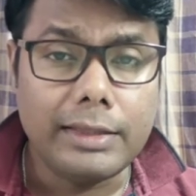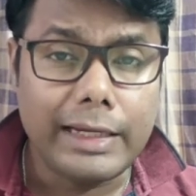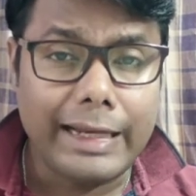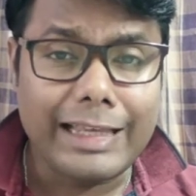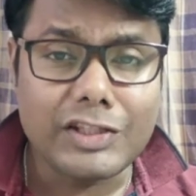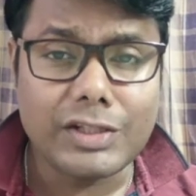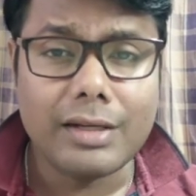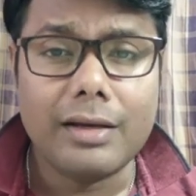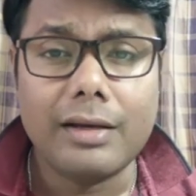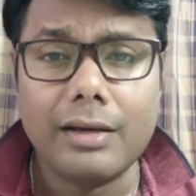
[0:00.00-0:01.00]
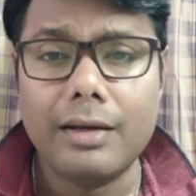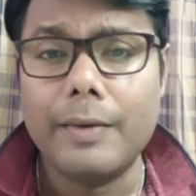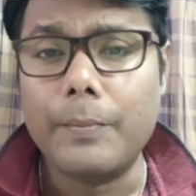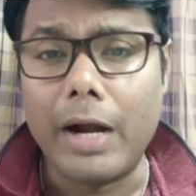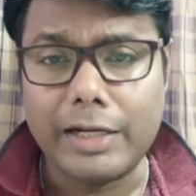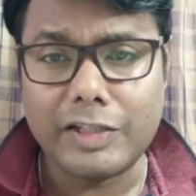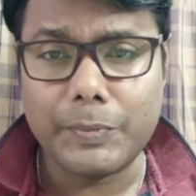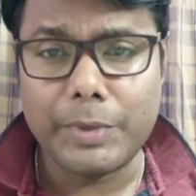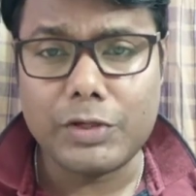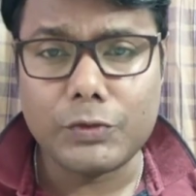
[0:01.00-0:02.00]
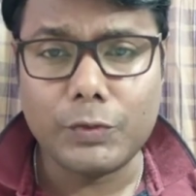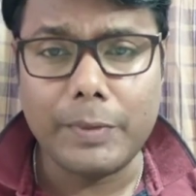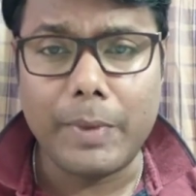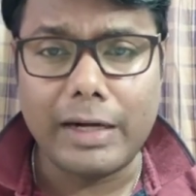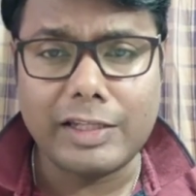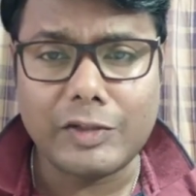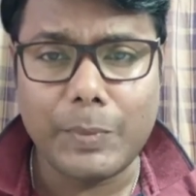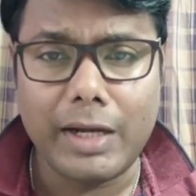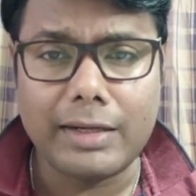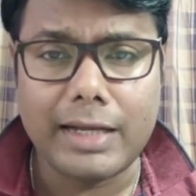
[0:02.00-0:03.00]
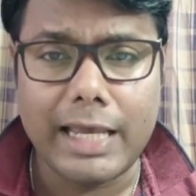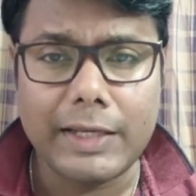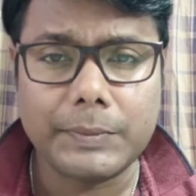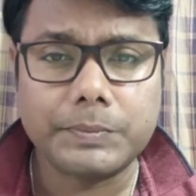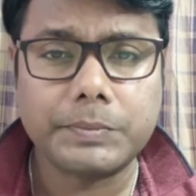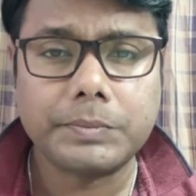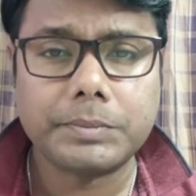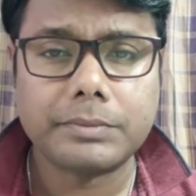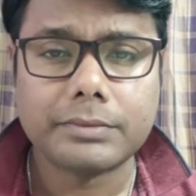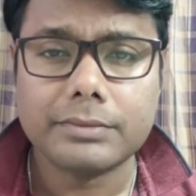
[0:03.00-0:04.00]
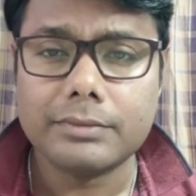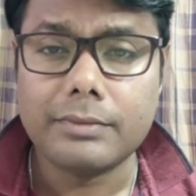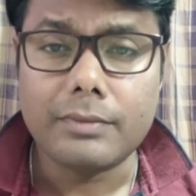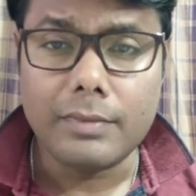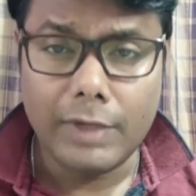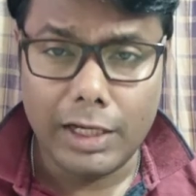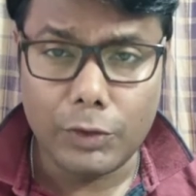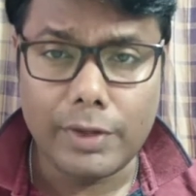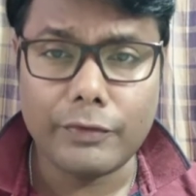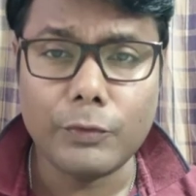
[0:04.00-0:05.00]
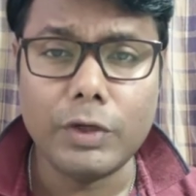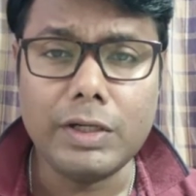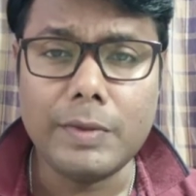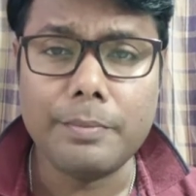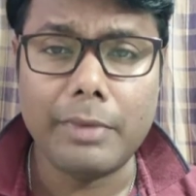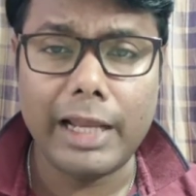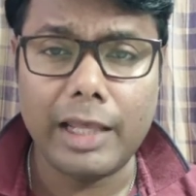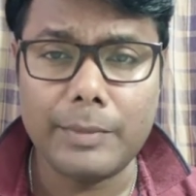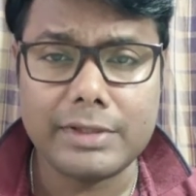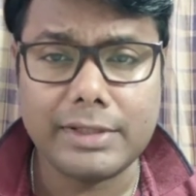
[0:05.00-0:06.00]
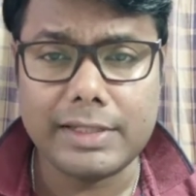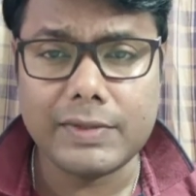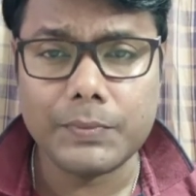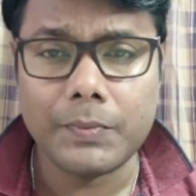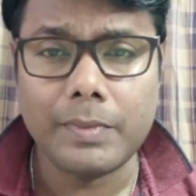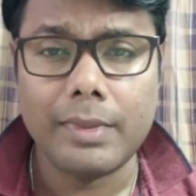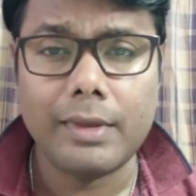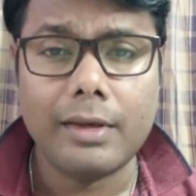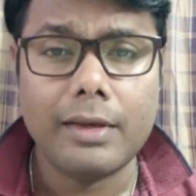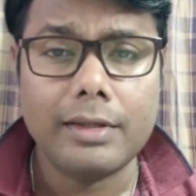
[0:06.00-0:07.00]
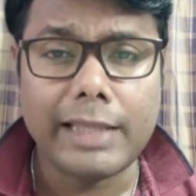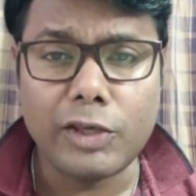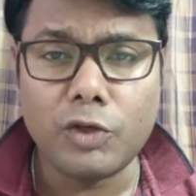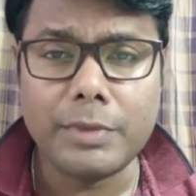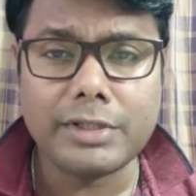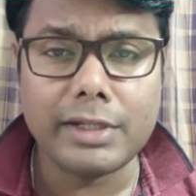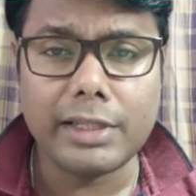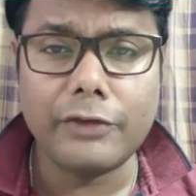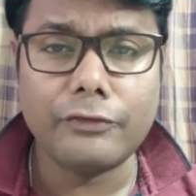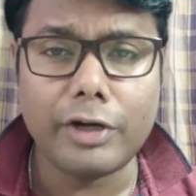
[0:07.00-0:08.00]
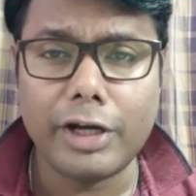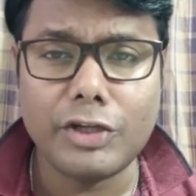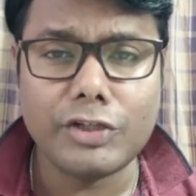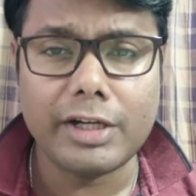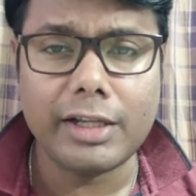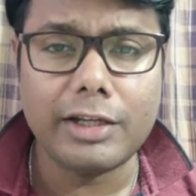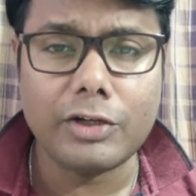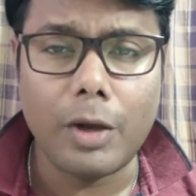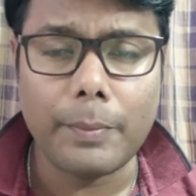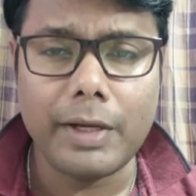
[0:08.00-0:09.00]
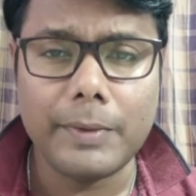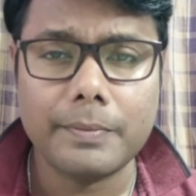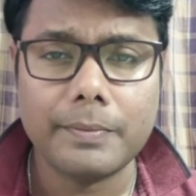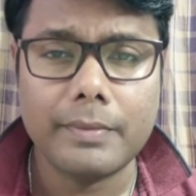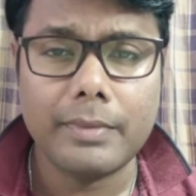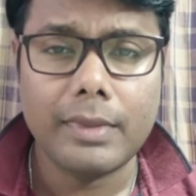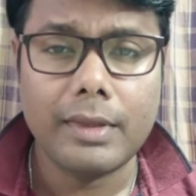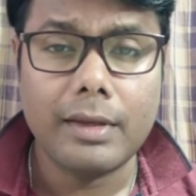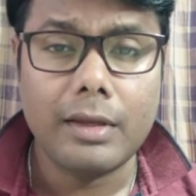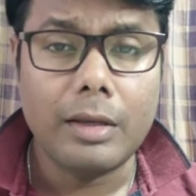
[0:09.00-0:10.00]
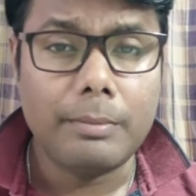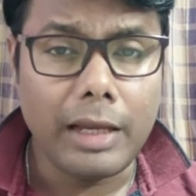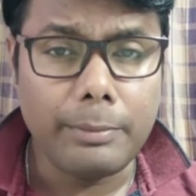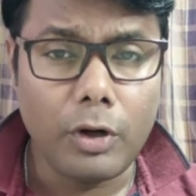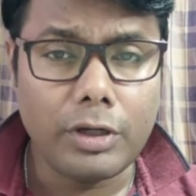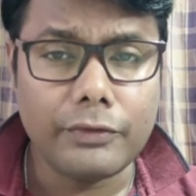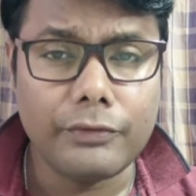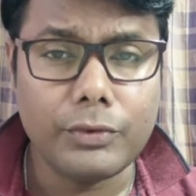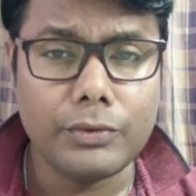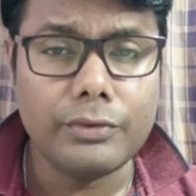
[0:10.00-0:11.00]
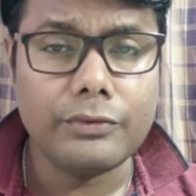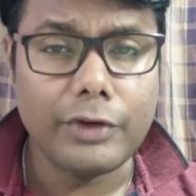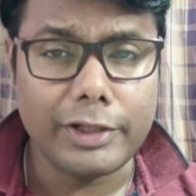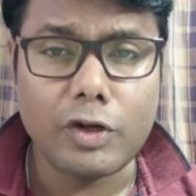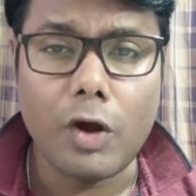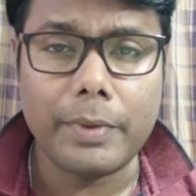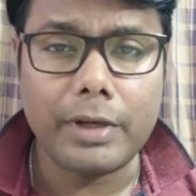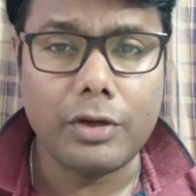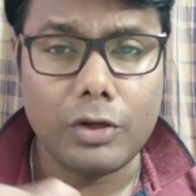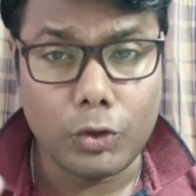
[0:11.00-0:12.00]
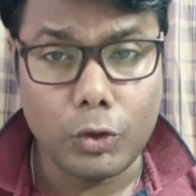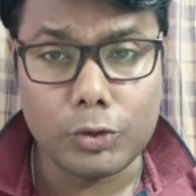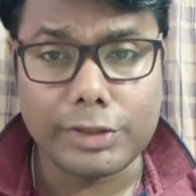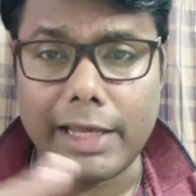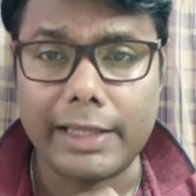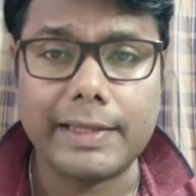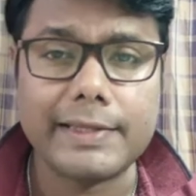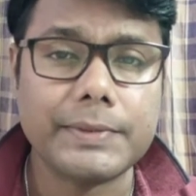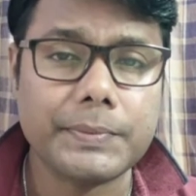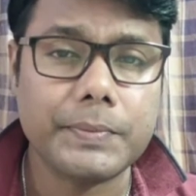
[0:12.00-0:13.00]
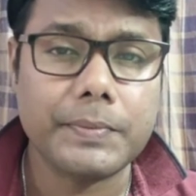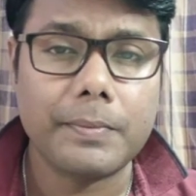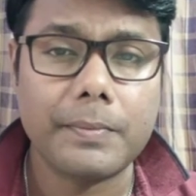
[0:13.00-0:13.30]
the next participants will participate like, hello everyone, my name is this. Thank you Mr. Dev for initiating the topic. My point of view for the topic goes like this.